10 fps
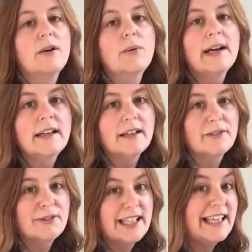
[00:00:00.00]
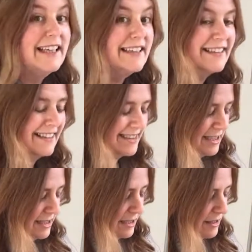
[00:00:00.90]
it away and I reheat it at
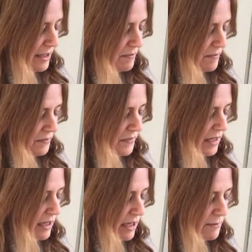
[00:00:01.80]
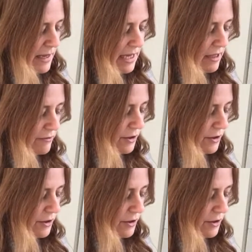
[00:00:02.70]
dinner time. And I make a